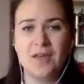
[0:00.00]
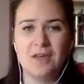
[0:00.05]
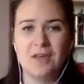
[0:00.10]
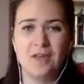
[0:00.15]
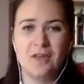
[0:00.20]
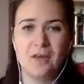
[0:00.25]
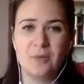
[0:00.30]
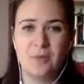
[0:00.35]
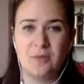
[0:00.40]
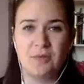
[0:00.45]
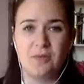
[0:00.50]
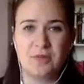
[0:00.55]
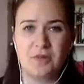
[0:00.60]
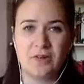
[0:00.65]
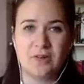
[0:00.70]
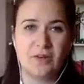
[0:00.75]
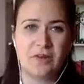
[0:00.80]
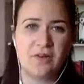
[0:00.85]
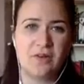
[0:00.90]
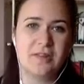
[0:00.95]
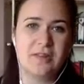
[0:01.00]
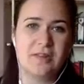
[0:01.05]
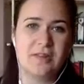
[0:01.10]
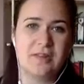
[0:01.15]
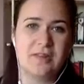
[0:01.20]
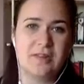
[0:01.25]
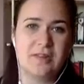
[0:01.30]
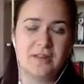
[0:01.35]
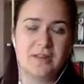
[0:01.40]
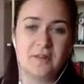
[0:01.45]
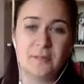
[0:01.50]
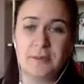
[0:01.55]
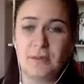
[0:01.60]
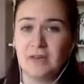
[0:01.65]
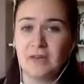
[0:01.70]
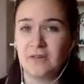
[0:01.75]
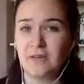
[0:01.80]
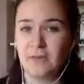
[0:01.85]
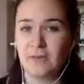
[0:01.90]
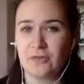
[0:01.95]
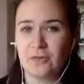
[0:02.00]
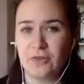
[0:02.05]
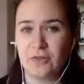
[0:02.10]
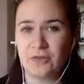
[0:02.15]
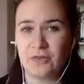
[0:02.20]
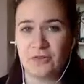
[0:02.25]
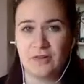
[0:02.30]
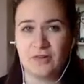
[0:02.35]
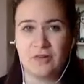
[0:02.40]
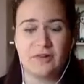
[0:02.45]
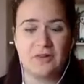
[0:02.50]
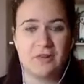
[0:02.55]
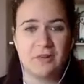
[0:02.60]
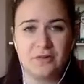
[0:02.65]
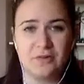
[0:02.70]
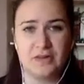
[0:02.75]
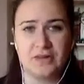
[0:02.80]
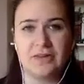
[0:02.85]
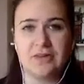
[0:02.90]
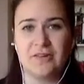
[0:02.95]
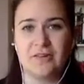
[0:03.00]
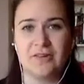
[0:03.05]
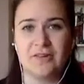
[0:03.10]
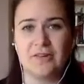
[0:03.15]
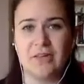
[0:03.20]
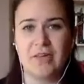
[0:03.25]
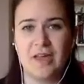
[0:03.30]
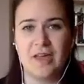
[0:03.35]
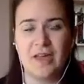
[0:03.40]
You then want to look at these and speak to your tutors and your teachers